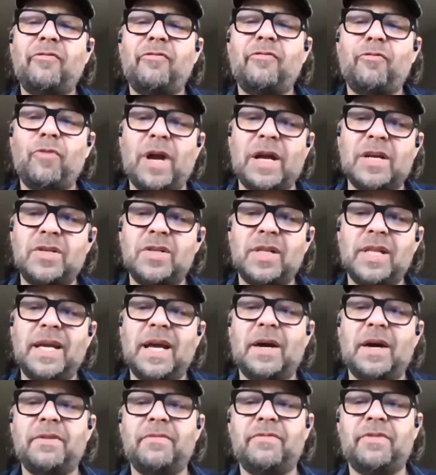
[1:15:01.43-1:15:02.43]

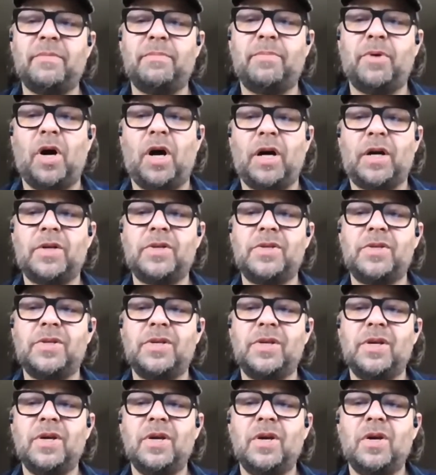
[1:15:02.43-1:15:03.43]
freshly out of the
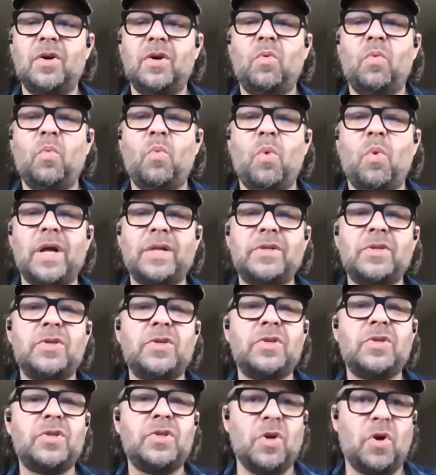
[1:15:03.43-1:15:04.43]
box, what
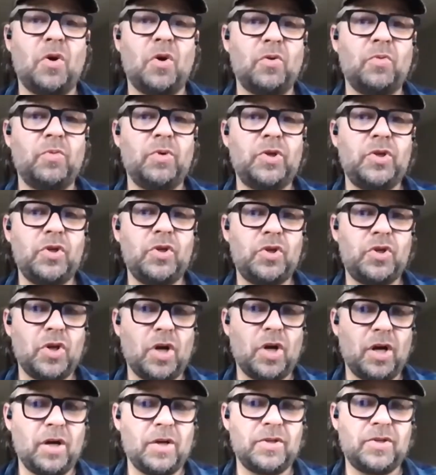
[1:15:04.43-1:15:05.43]
stone would you
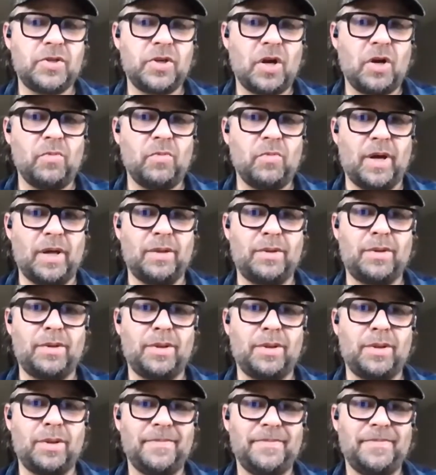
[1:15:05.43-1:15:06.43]
start
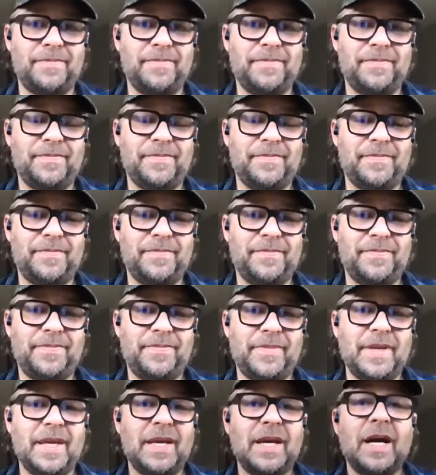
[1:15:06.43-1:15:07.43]
with?
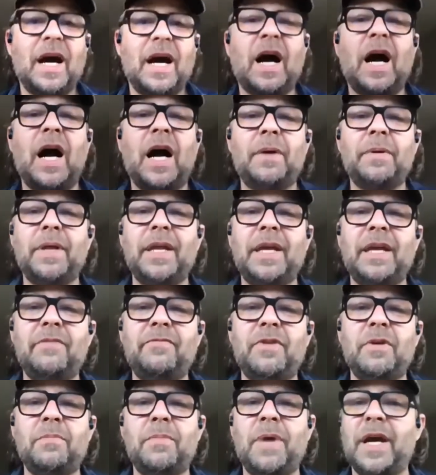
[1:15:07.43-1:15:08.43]
I'm going to
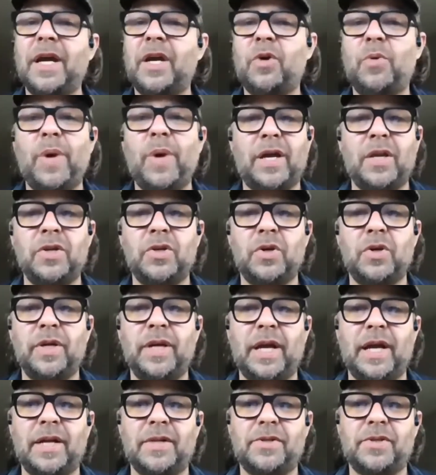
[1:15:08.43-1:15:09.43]
give you my quick and
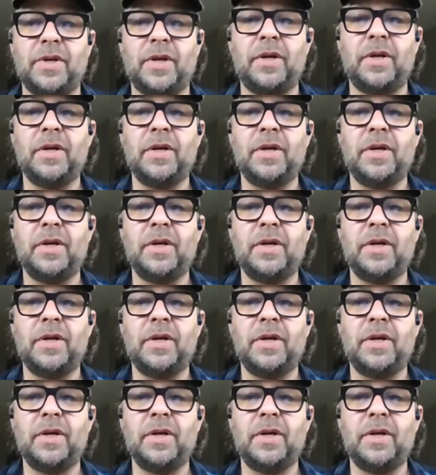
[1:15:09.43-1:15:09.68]
dirty answer.